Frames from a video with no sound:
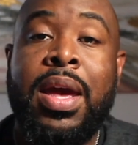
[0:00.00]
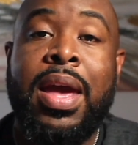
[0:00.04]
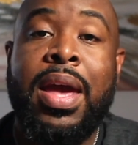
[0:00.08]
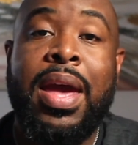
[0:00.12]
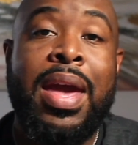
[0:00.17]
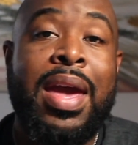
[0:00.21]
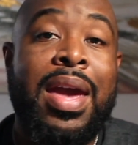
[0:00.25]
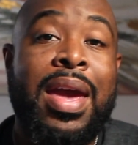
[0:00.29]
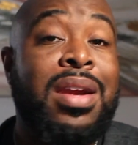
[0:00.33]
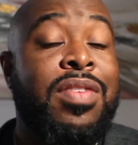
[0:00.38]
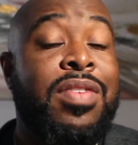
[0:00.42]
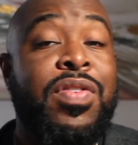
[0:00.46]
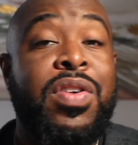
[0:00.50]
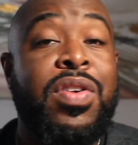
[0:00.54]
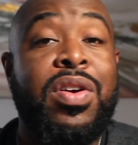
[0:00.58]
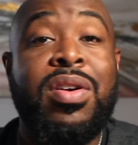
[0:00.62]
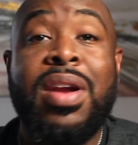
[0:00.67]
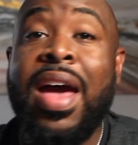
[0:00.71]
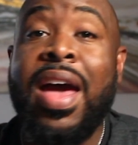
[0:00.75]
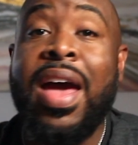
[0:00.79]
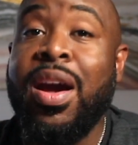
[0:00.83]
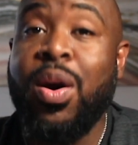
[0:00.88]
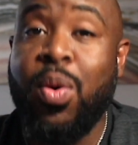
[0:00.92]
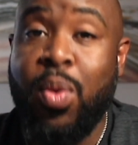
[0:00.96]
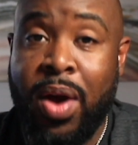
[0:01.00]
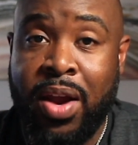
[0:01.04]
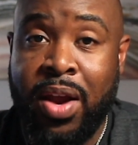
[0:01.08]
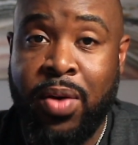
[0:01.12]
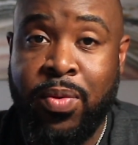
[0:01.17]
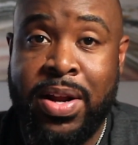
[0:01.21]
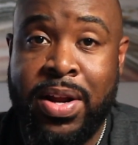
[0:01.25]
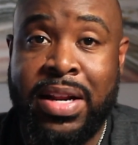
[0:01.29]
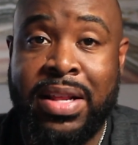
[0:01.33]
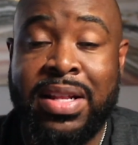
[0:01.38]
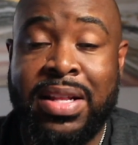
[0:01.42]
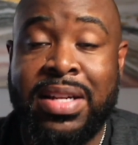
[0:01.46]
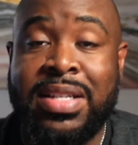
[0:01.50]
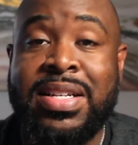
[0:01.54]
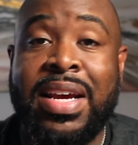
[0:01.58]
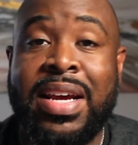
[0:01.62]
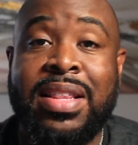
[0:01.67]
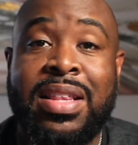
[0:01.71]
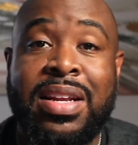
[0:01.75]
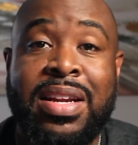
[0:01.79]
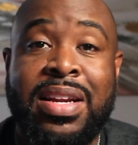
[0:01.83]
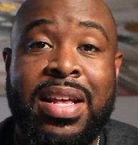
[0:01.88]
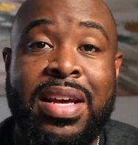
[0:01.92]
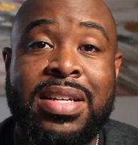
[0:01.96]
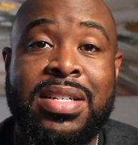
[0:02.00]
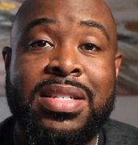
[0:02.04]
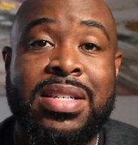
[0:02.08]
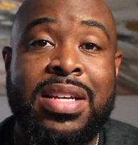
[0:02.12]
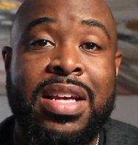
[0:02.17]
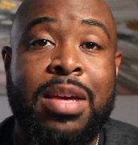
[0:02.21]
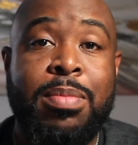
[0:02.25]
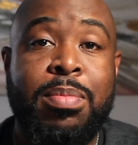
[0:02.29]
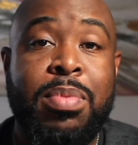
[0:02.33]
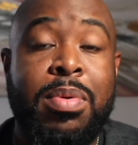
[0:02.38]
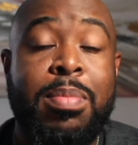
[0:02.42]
And if you're not quite ready to take the next step,